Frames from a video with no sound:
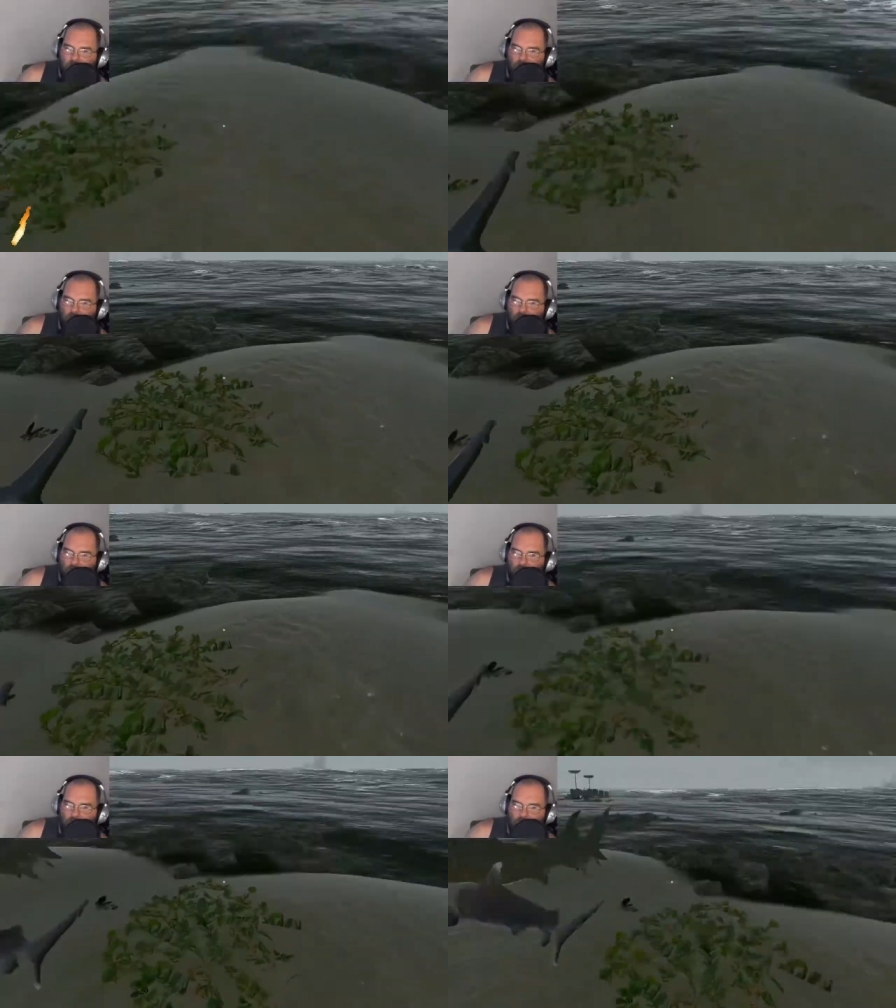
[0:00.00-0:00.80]
I am
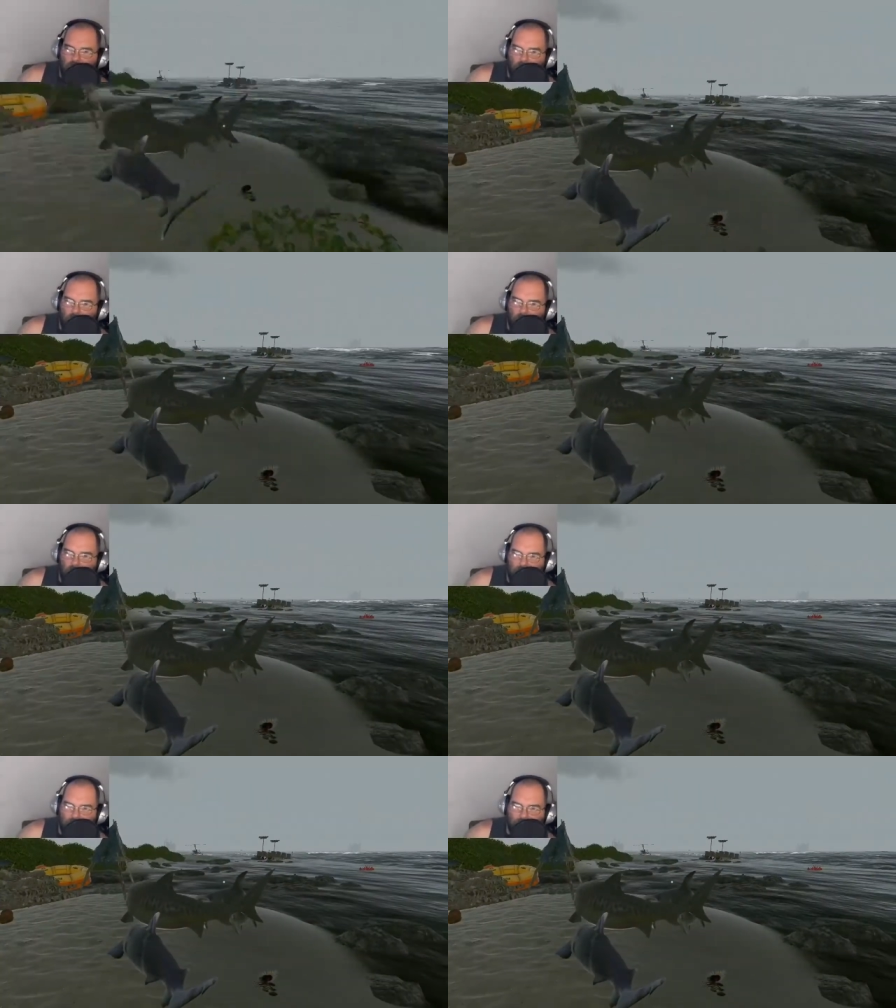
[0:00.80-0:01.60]
back home.
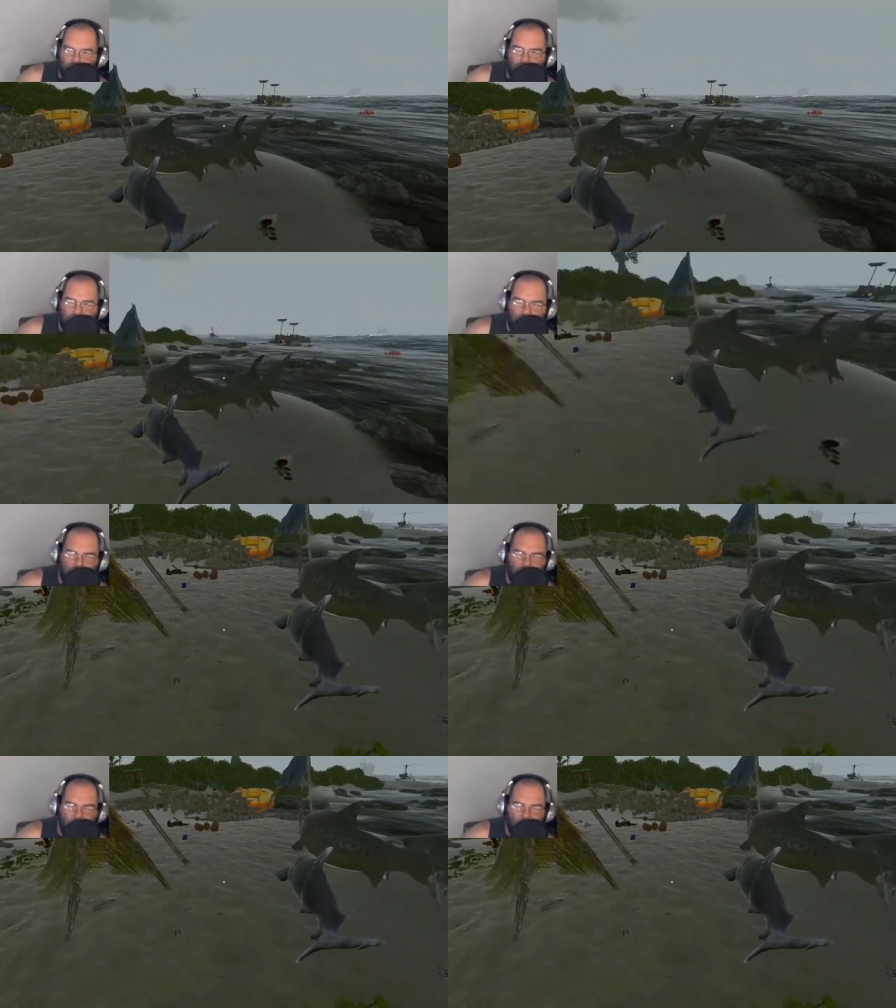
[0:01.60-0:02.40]
I
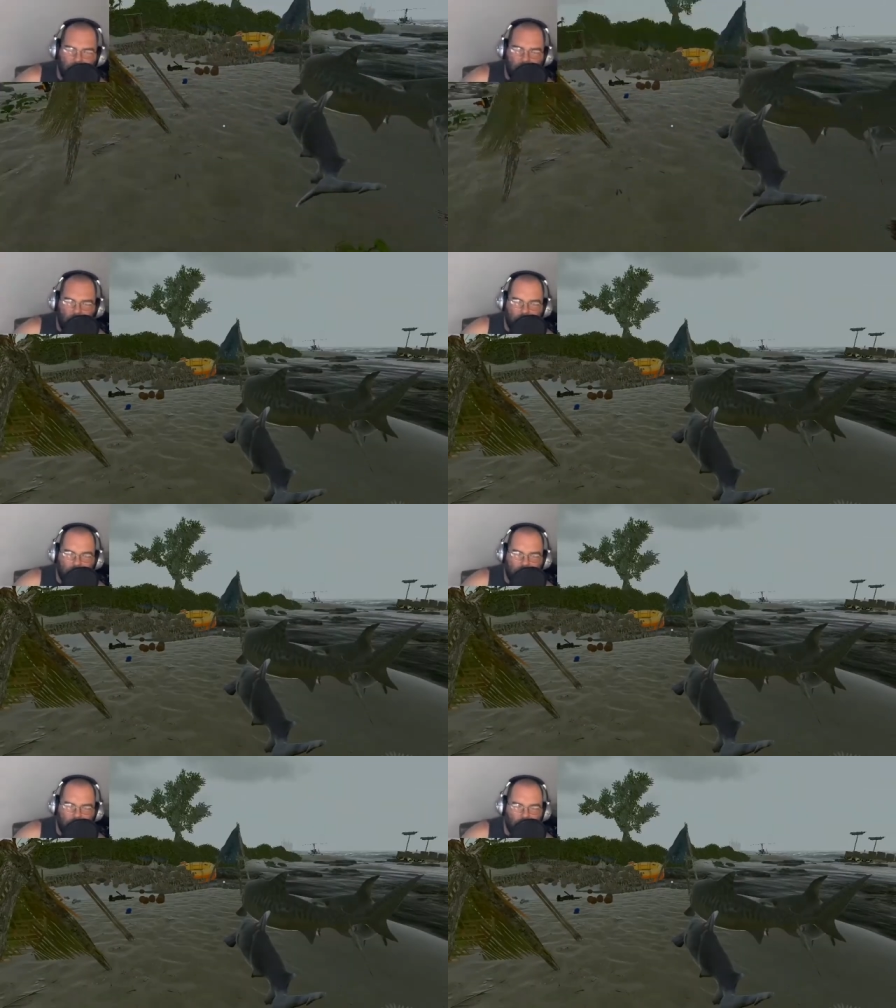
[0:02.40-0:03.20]
found my way
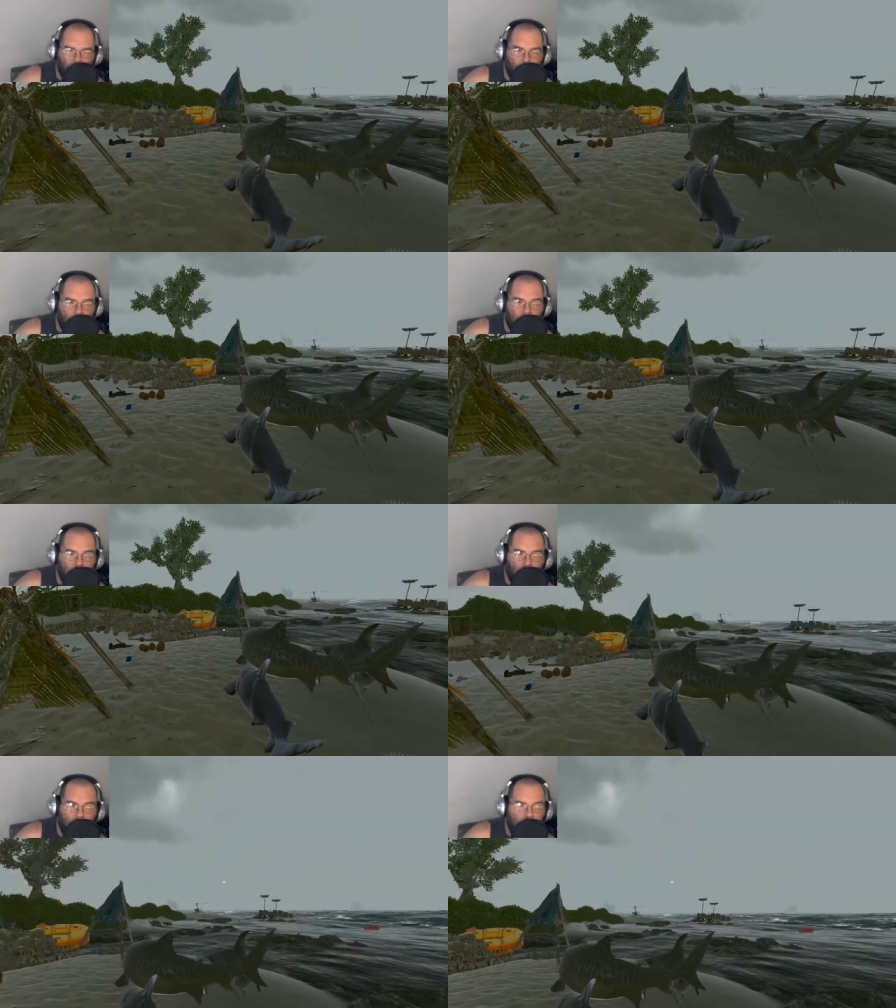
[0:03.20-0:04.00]
back home,
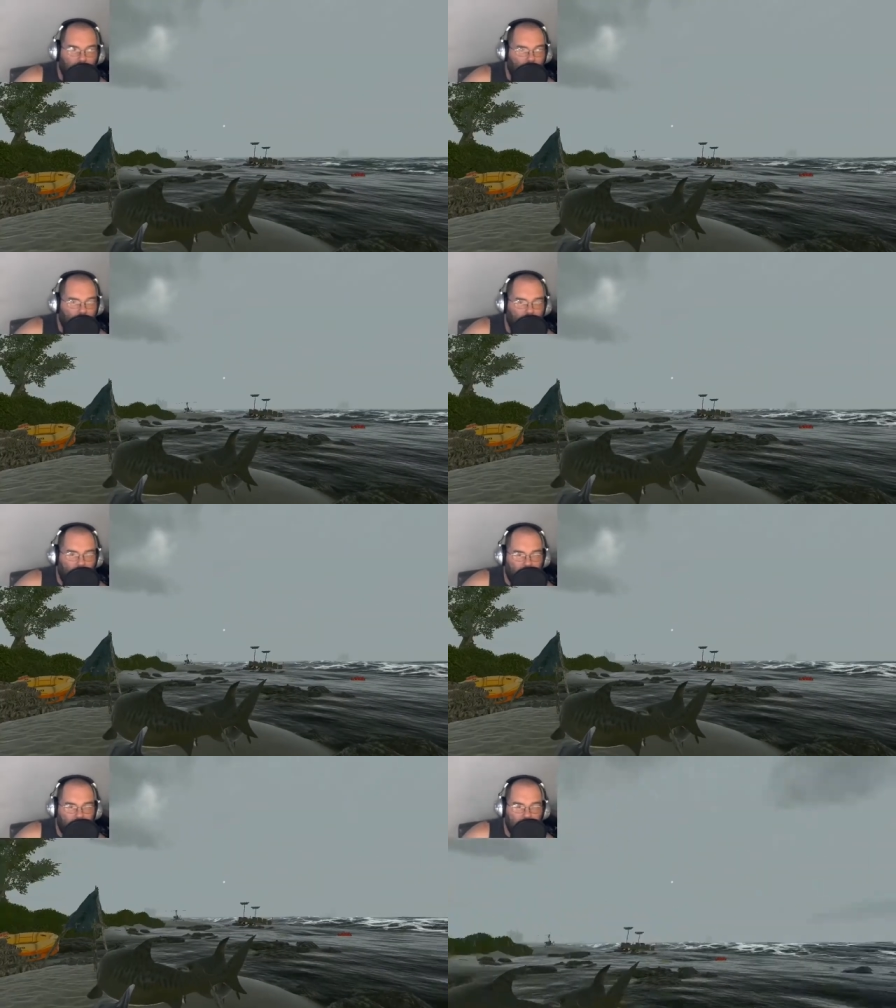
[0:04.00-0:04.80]

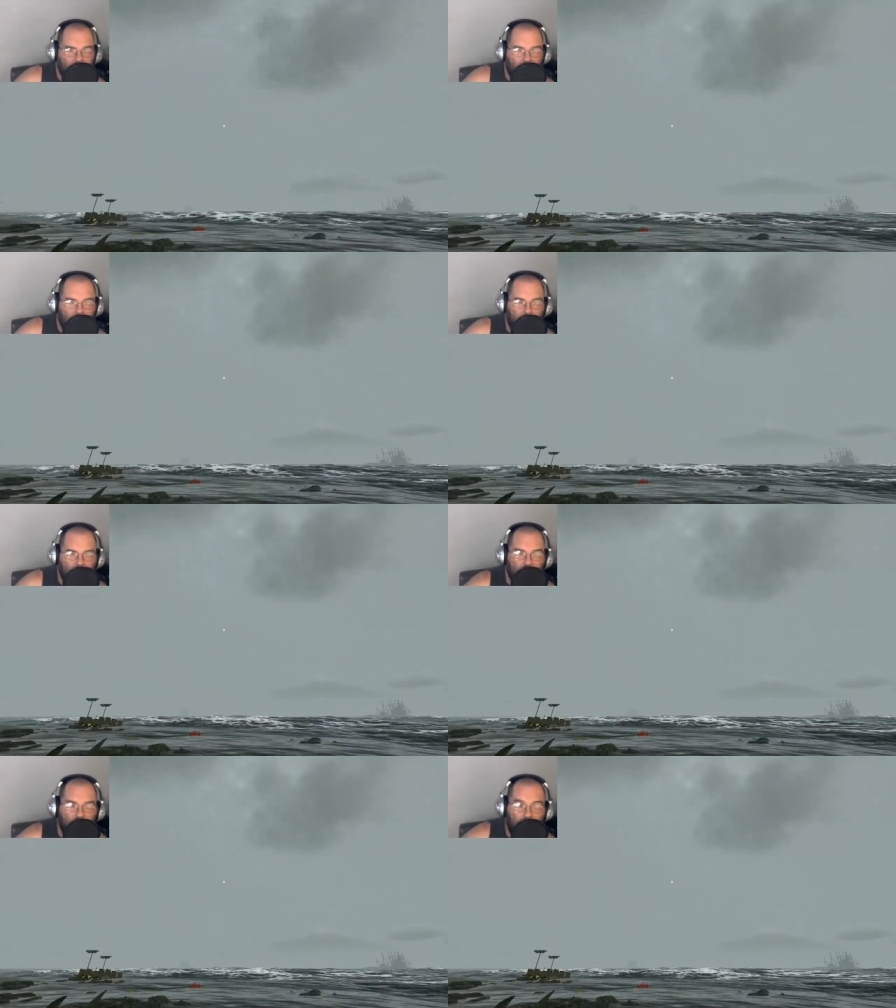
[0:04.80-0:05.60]
and I'm
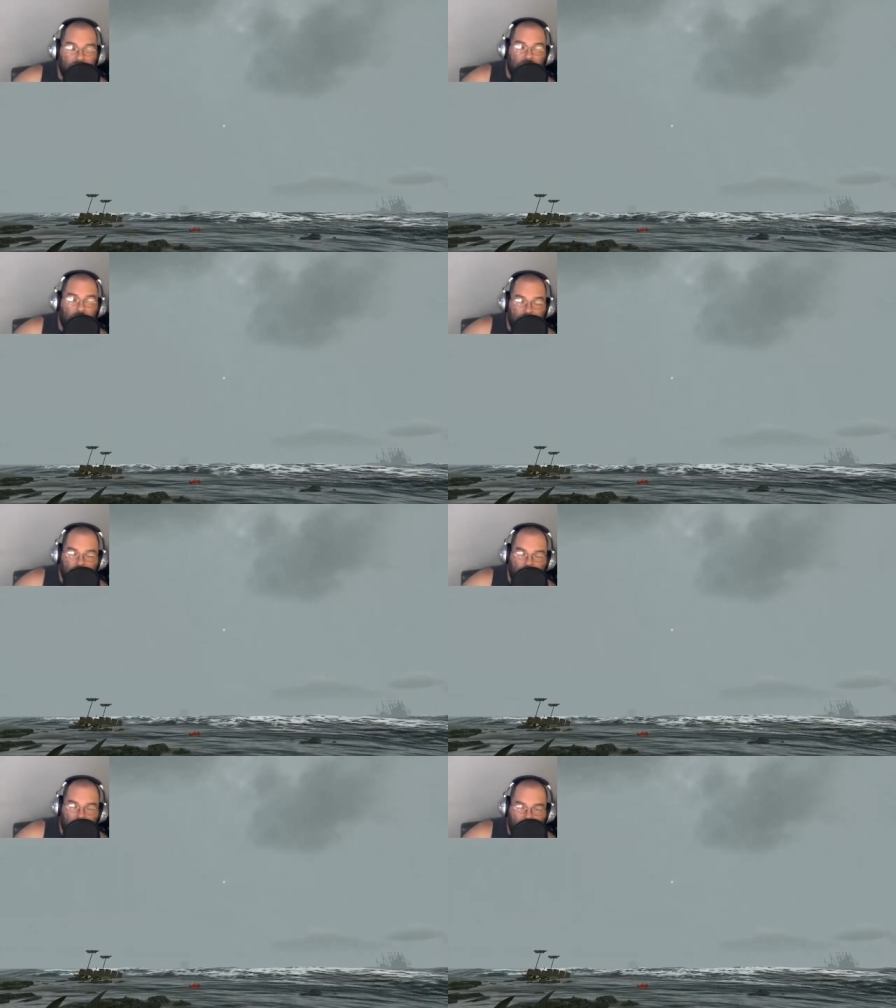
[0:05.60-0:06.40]
gonna end the
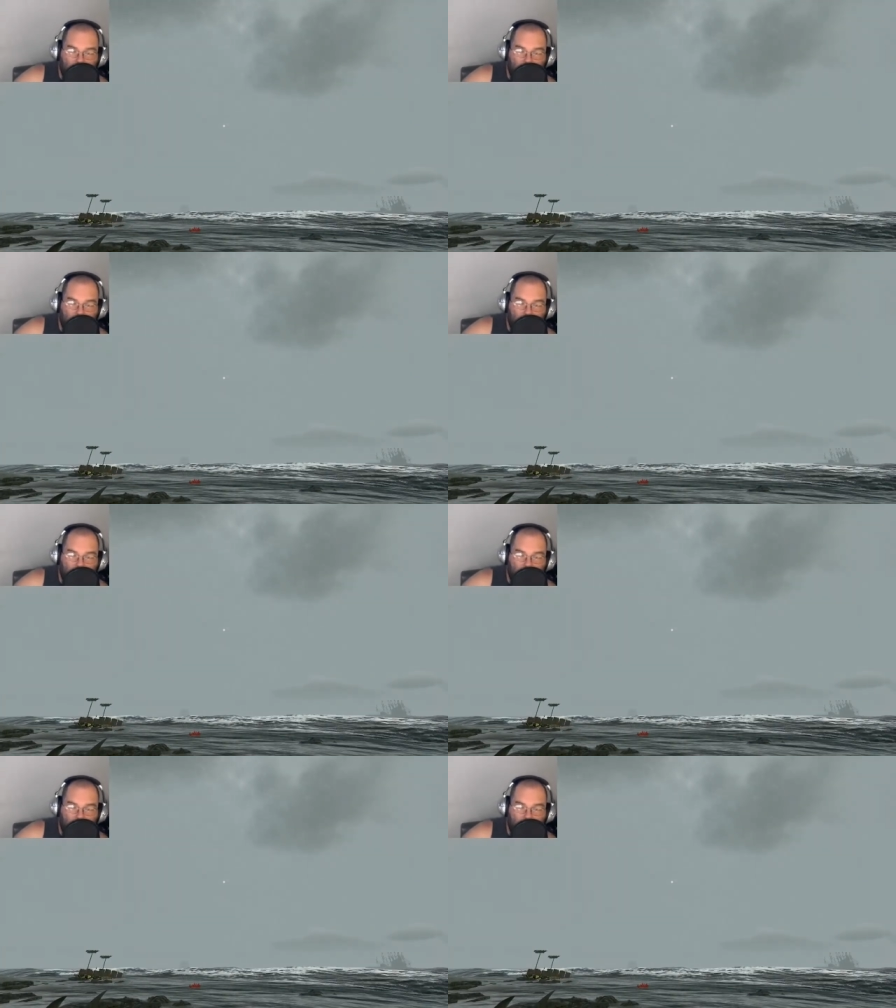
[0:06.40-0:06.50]
episode right